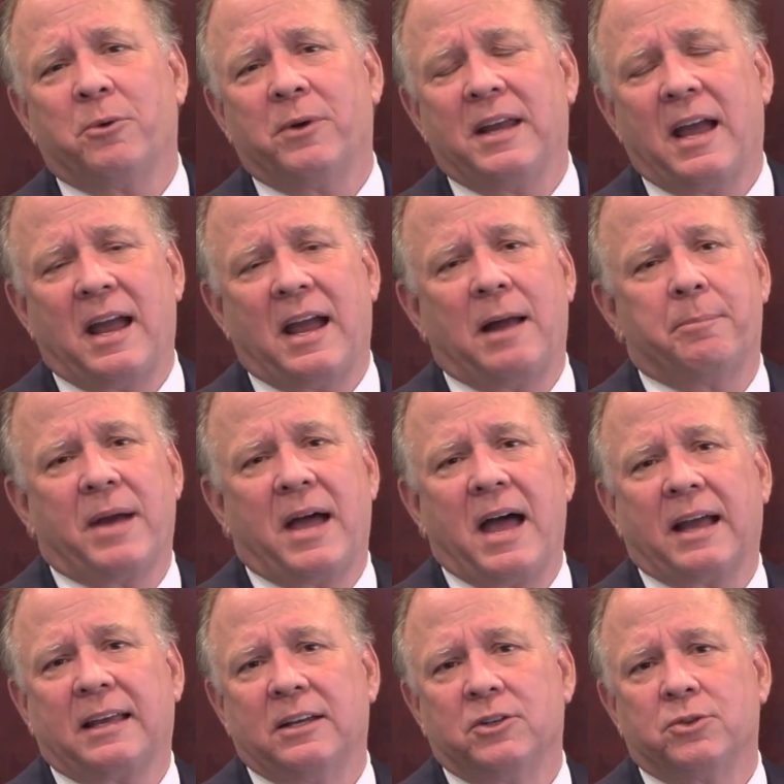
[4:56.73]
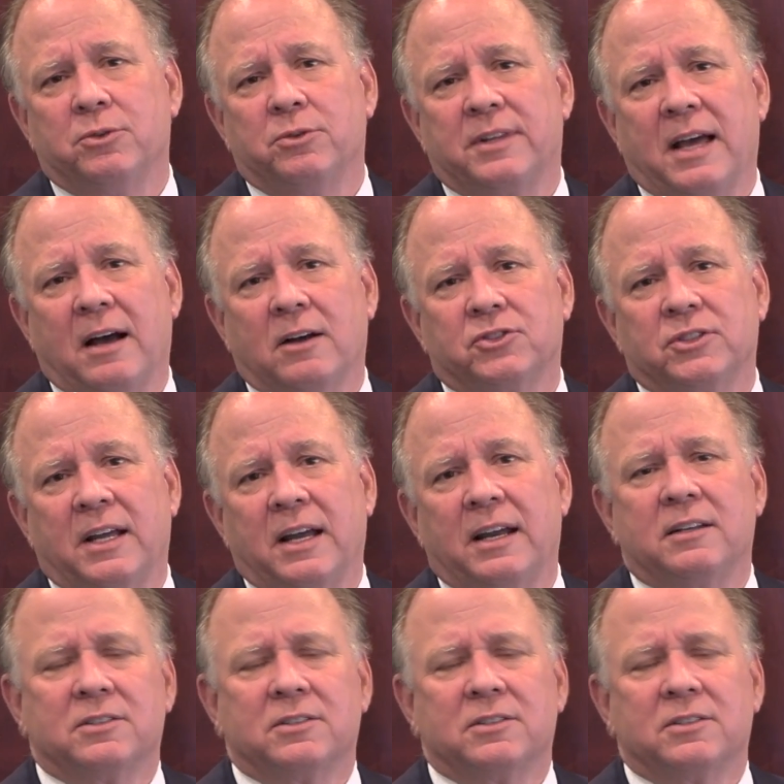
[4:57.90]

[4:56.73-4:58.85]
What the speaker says: we had back in 2008.